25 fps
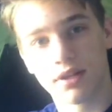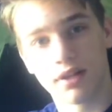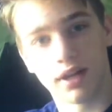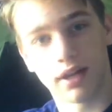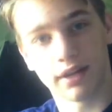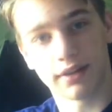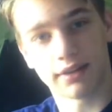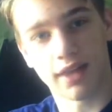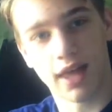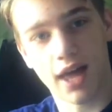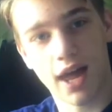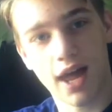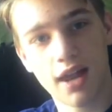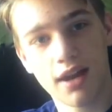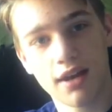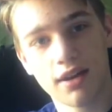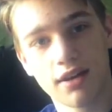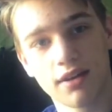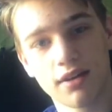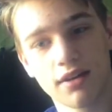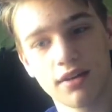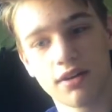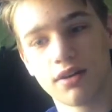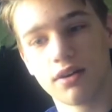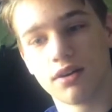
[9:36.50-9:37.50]
like that,
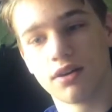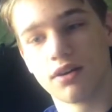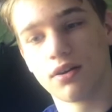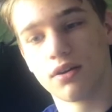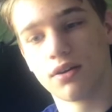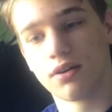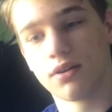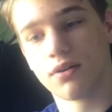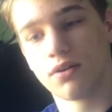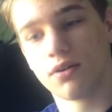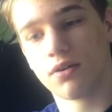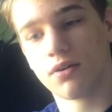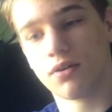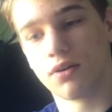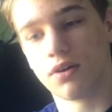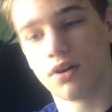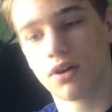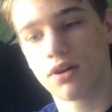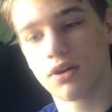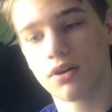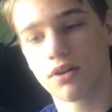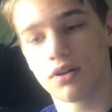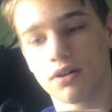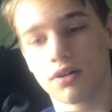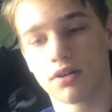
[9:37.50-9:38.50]

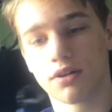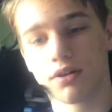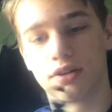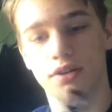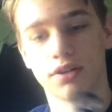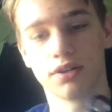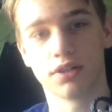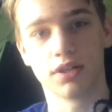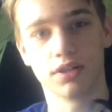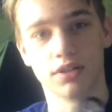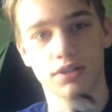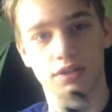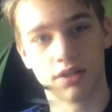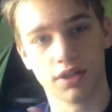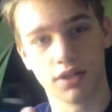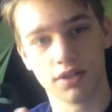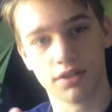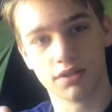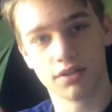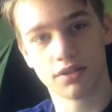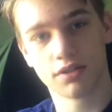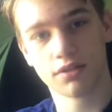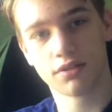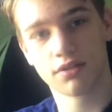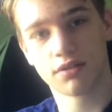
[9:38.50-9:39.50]
or you can
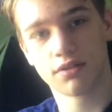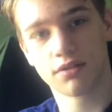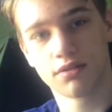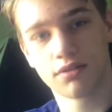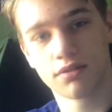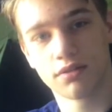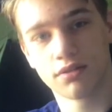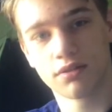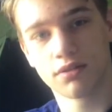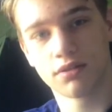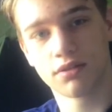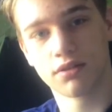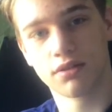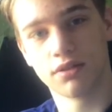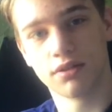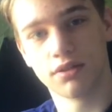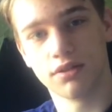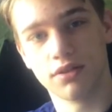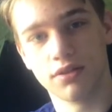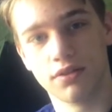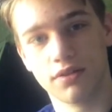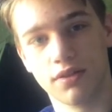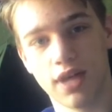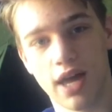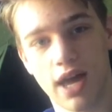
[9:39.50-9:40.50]
just
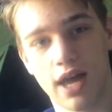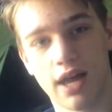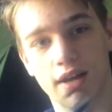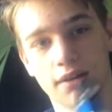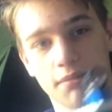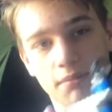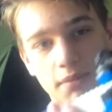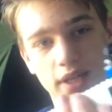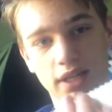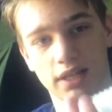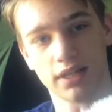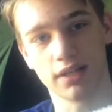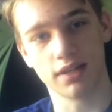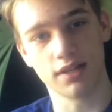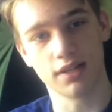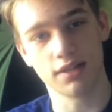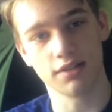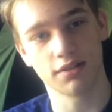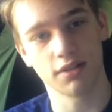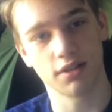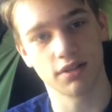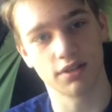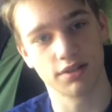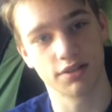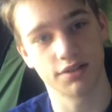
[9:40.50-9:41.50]
do that and make it
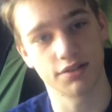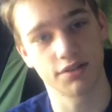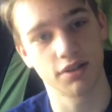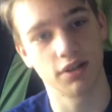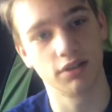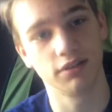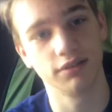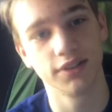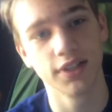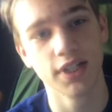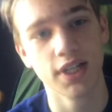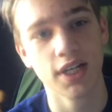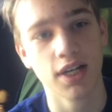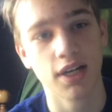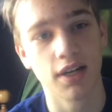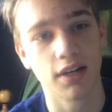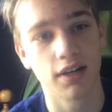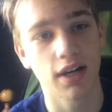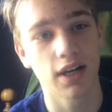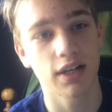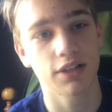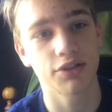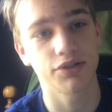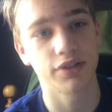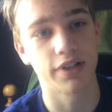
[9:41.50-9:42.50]
easy on yourself.
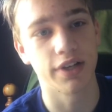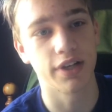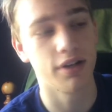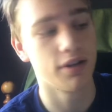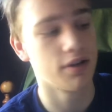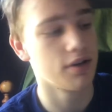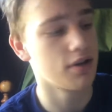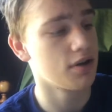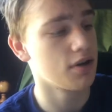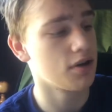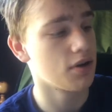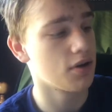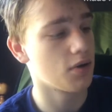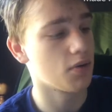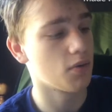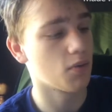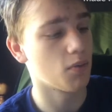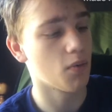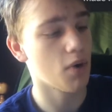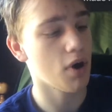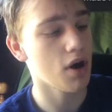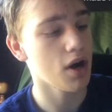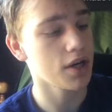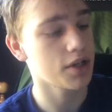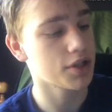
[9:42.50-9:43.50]
And actually,
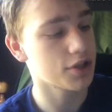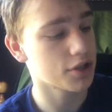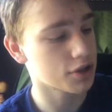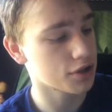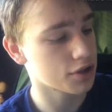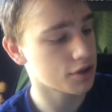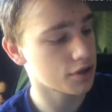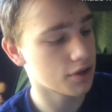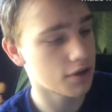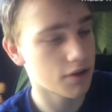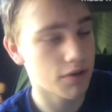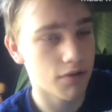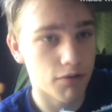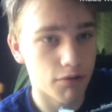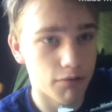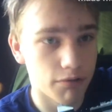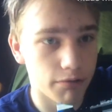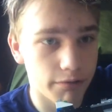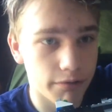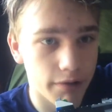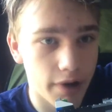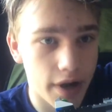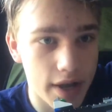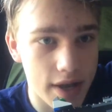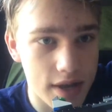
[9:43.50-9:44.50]
watch
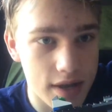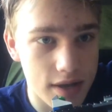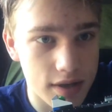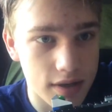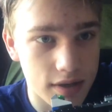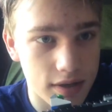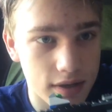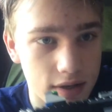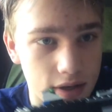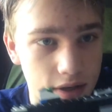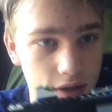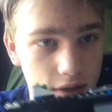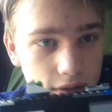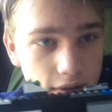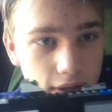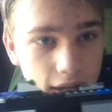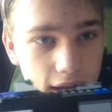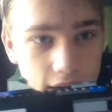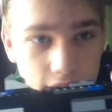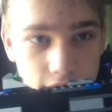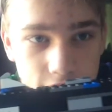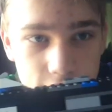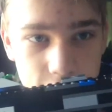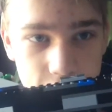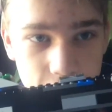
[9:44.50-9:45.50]
right here
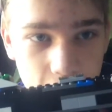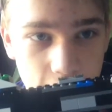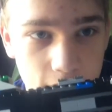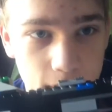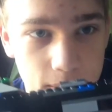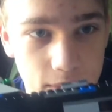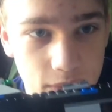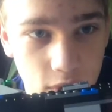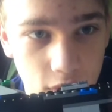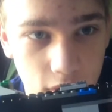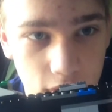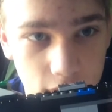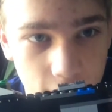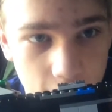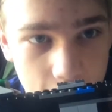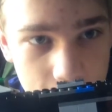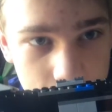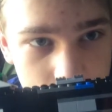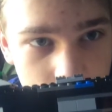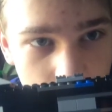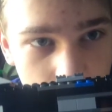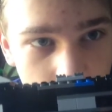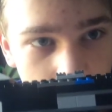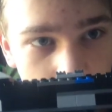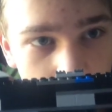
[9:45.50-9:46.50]
that jam door
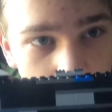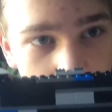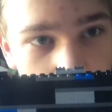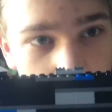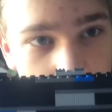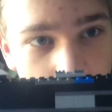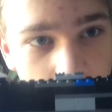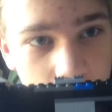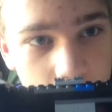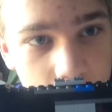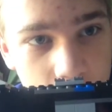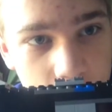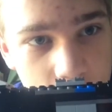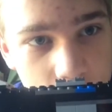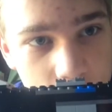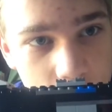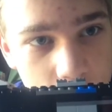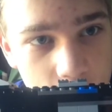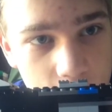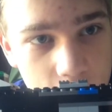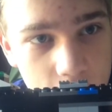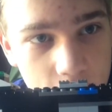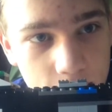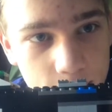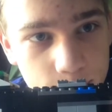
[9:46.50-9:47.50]
right there. When I
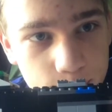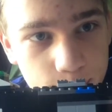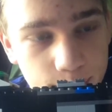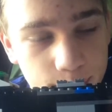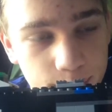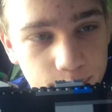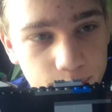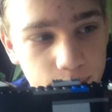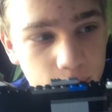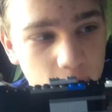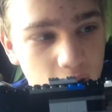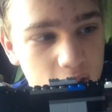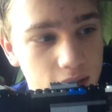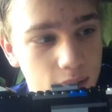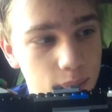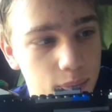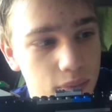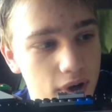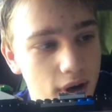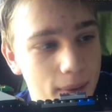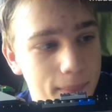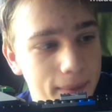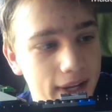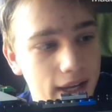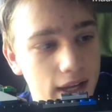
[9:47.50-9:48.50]
when the
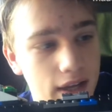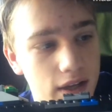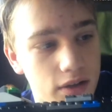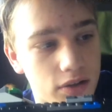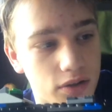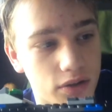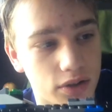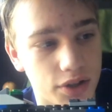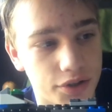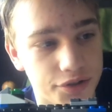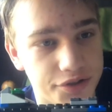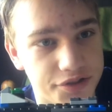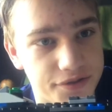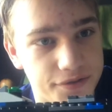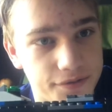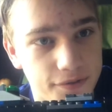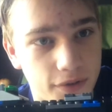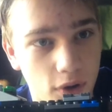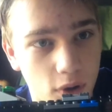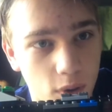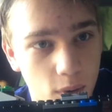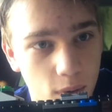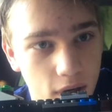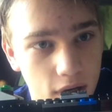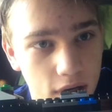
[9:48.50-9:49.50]
priming handle goes
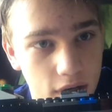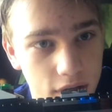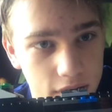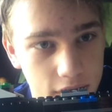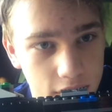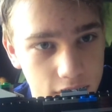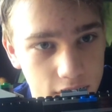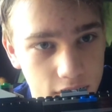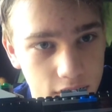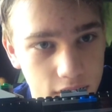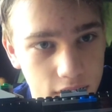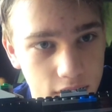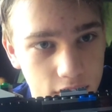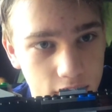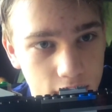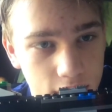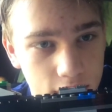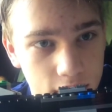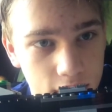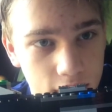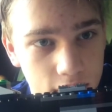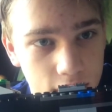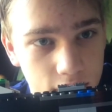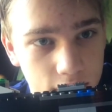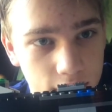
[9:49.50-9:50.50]
forward,
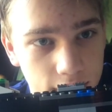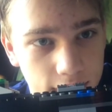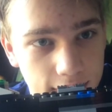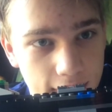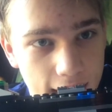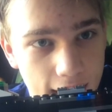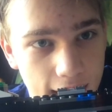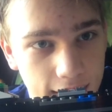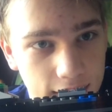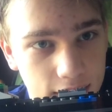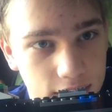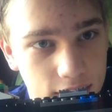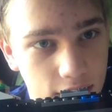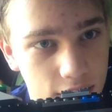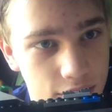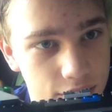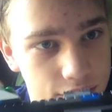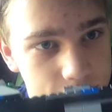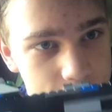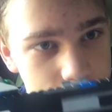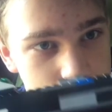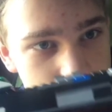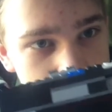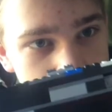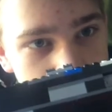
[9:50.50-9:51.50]
that
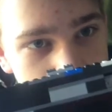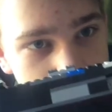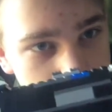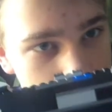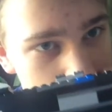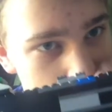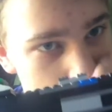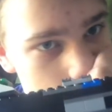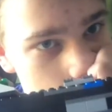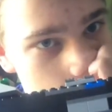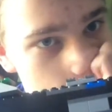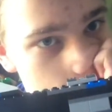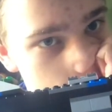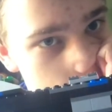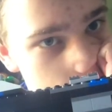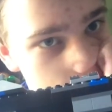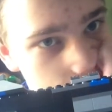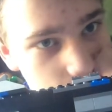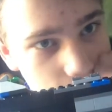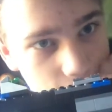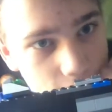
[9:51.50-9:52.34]
closes. And